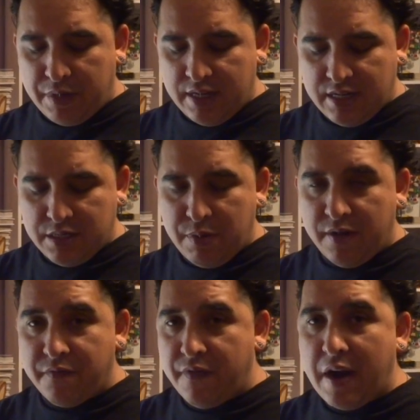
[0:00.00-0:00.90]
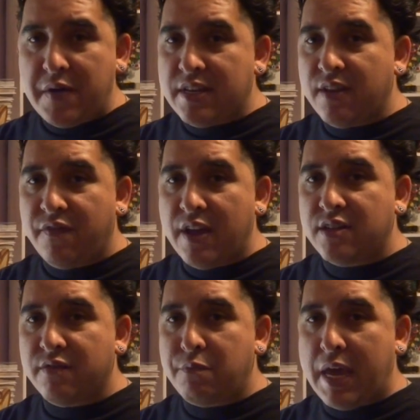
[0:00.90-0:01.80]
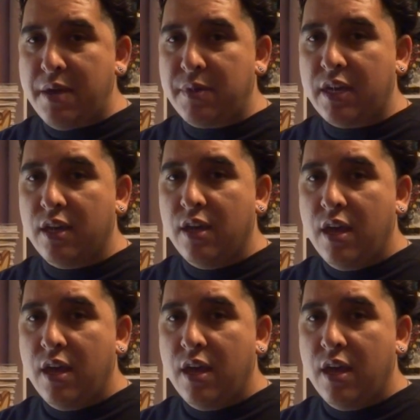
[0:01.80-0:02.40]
because he's been a very defensive baby.